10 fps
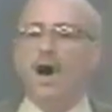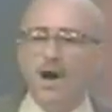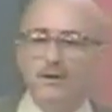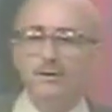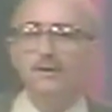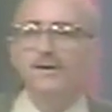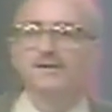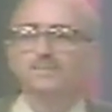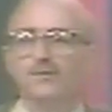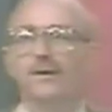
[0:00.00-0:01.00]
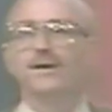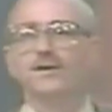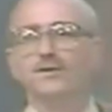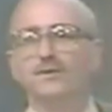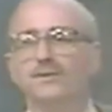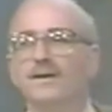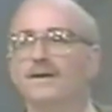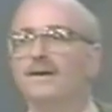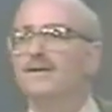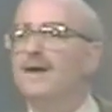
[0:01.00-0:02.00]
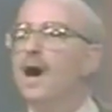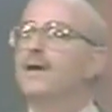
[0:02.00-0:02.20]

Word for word: underexplored issue, the, uh,